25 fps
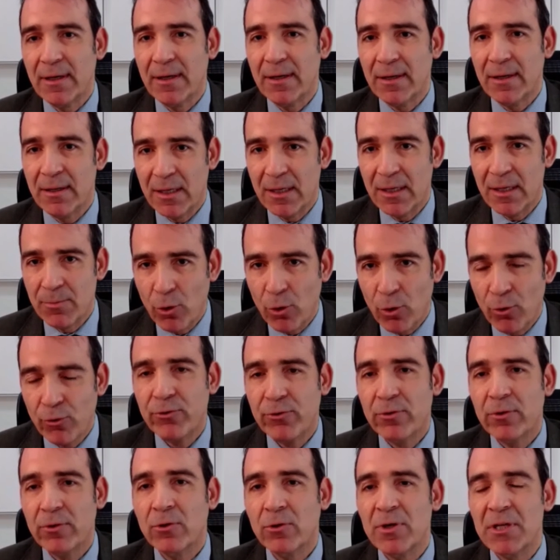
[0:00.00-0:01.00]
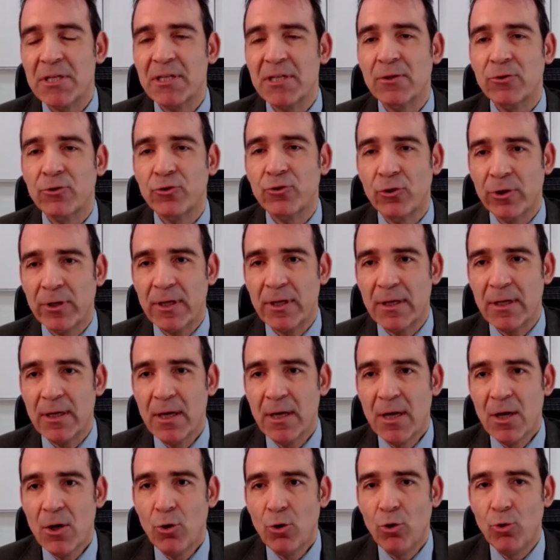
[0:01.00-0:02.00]
in both Greece and Turkey
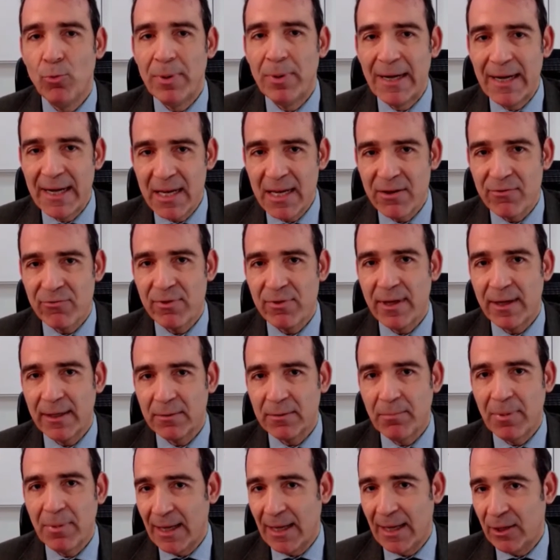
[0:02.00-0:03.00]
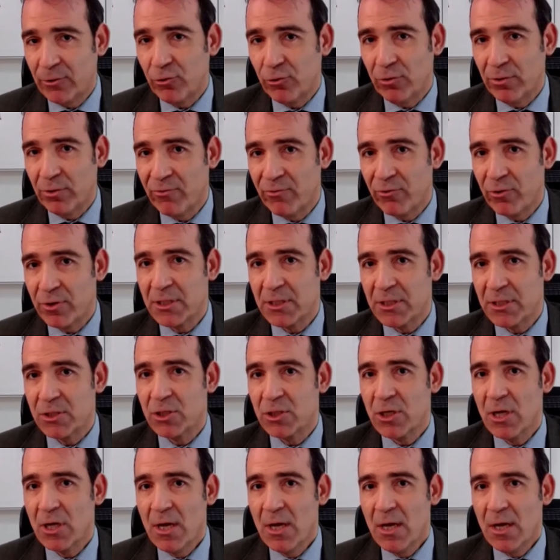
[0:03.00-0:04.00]
who believe that bilateral differences
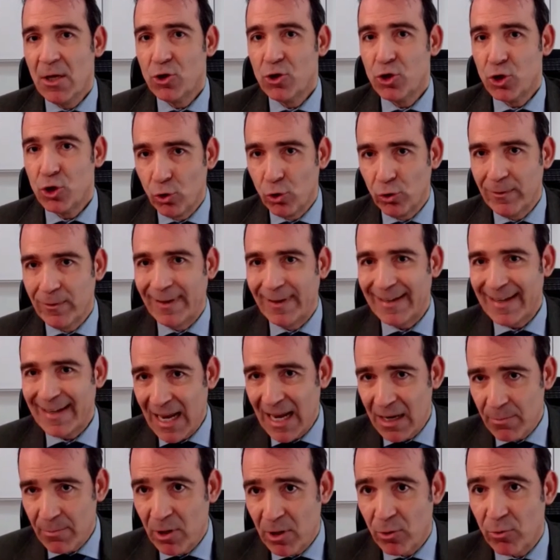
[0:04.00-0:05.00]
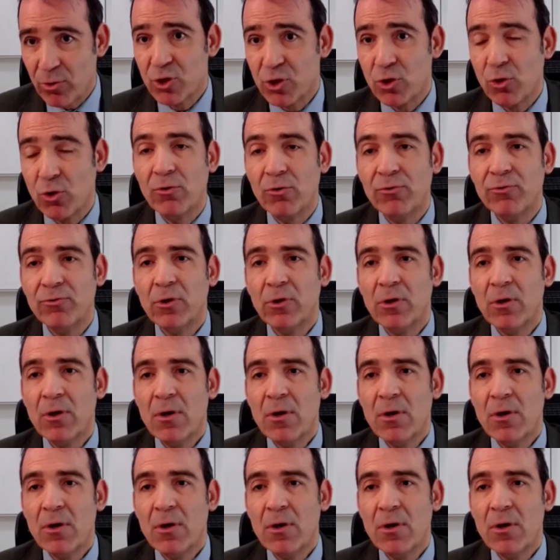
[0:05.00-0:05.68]
should and can be resolved